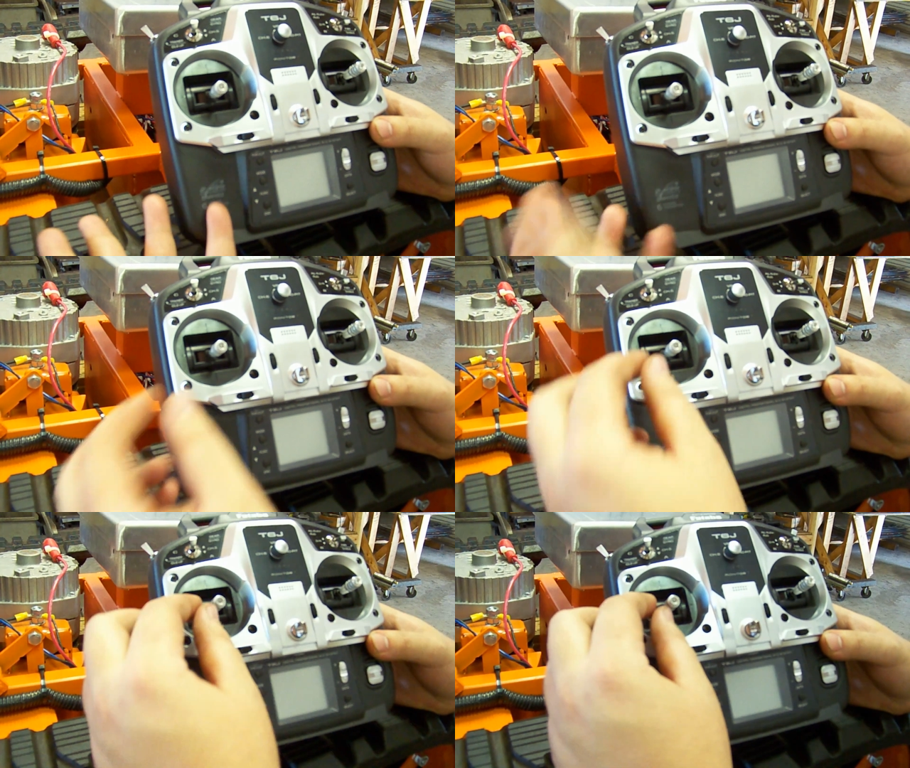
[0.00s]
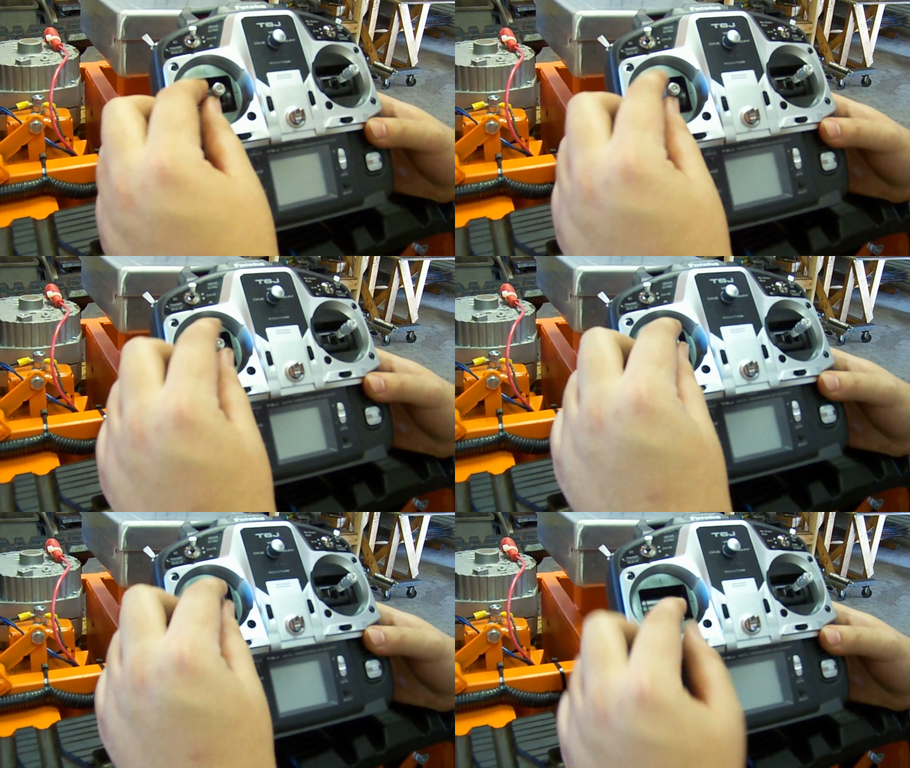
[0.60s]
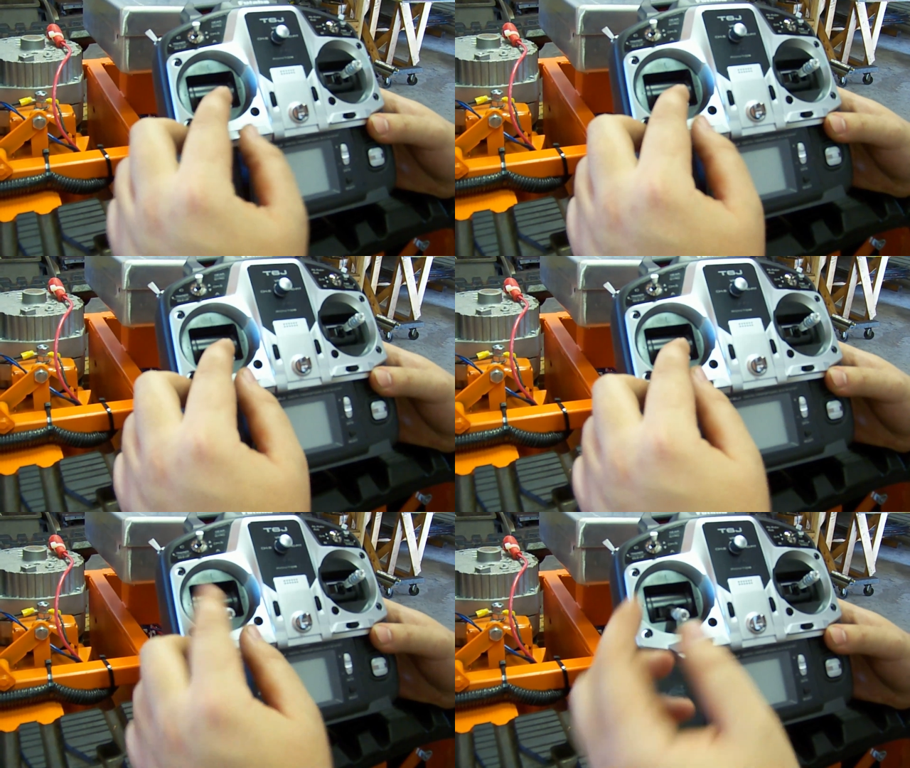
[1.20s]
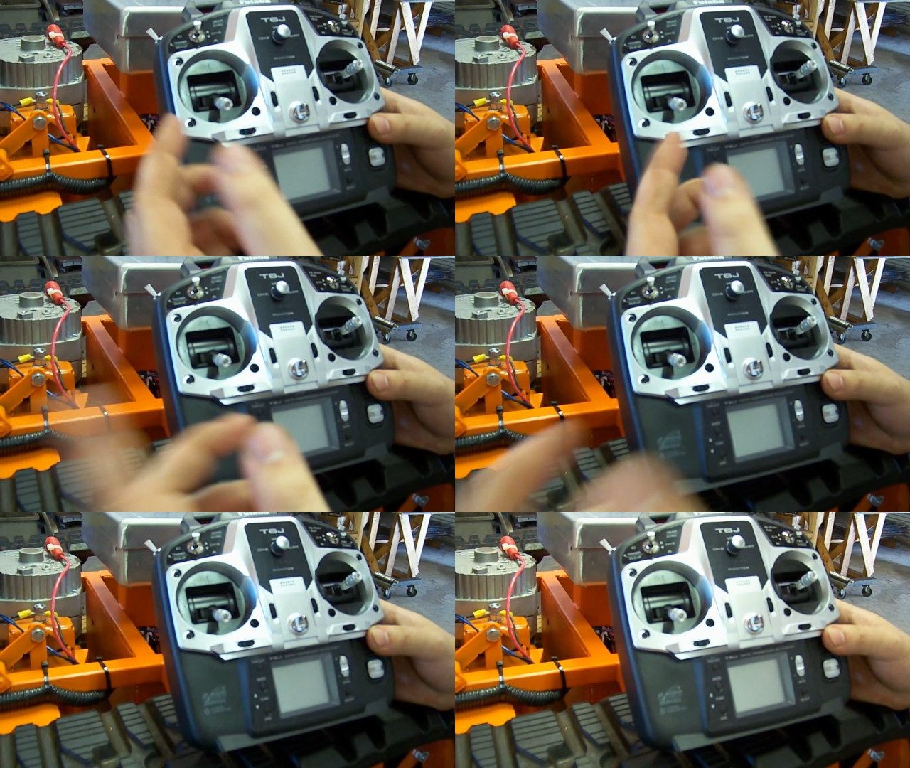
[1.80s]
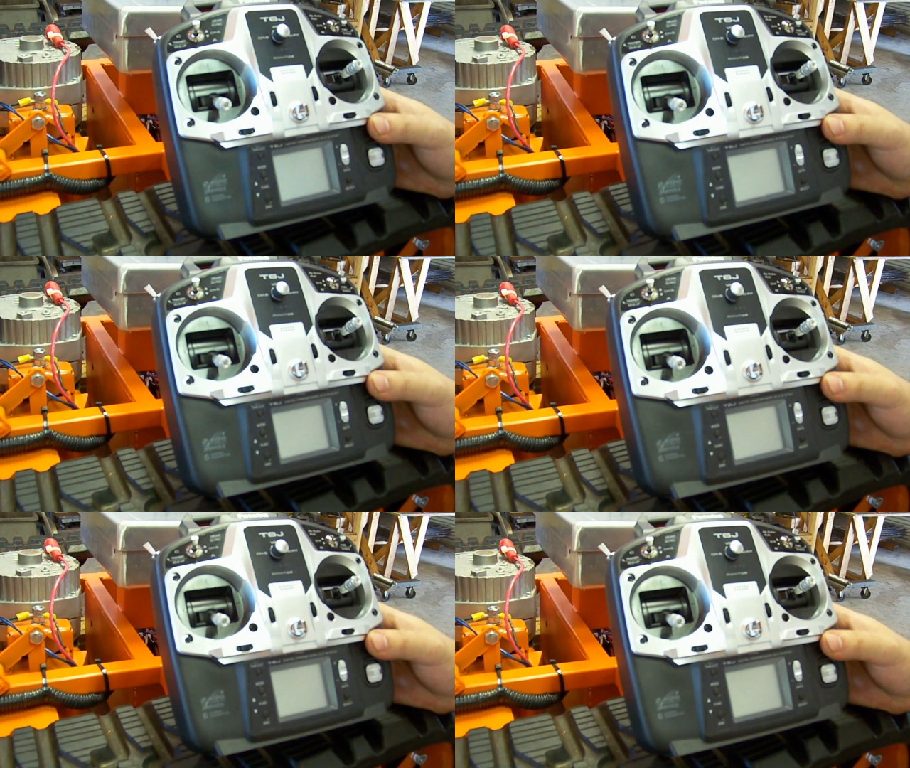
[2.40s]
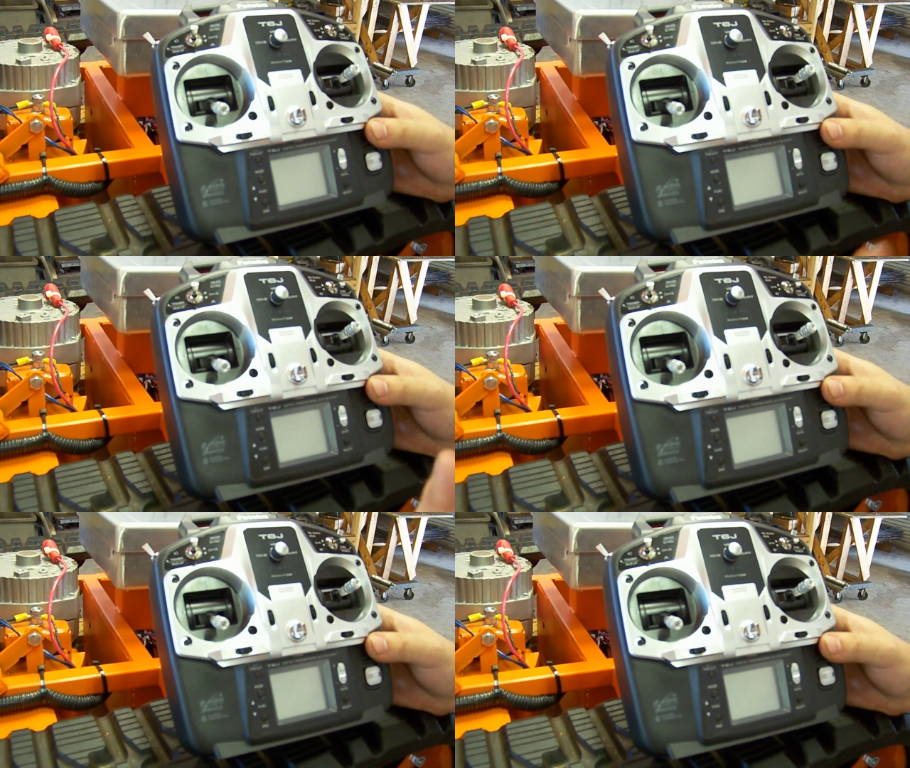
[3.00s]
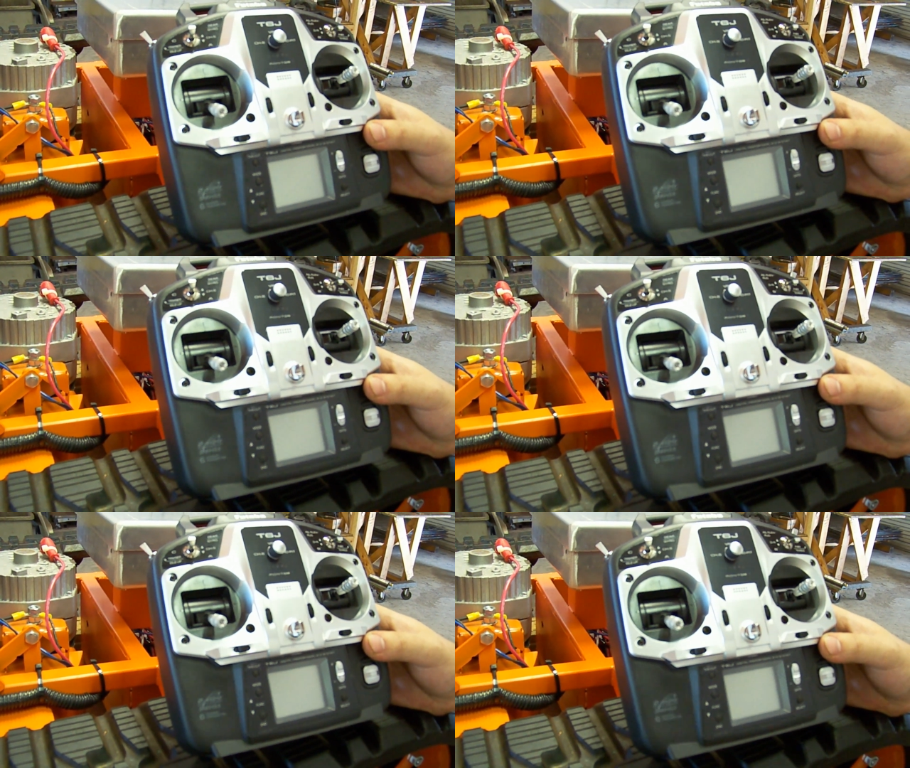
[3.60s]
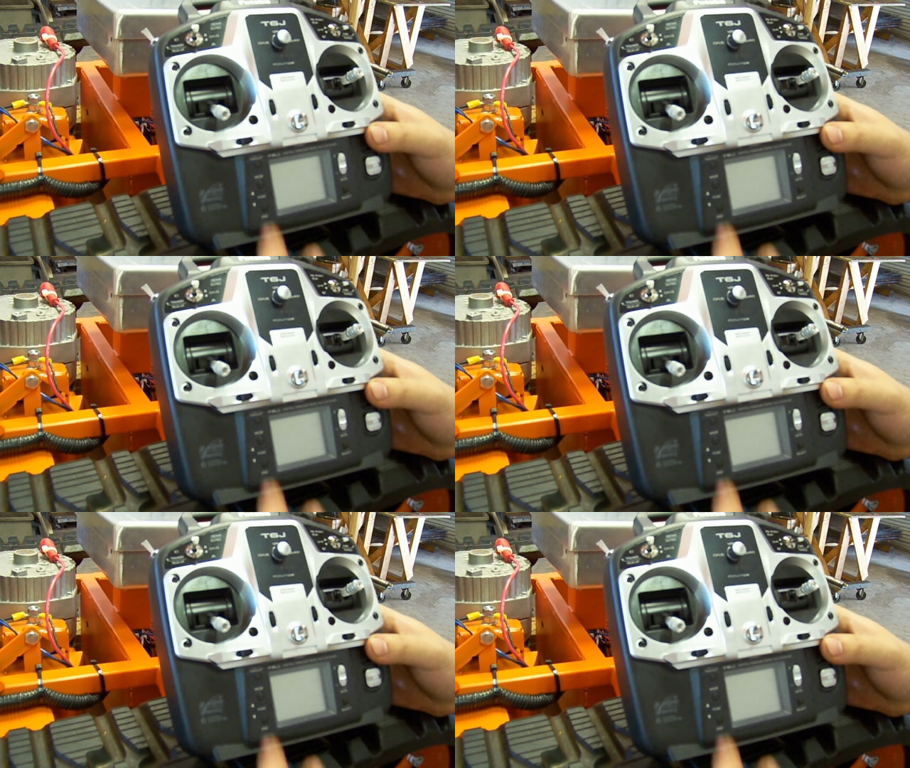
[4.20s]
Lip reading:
(no speaker visible)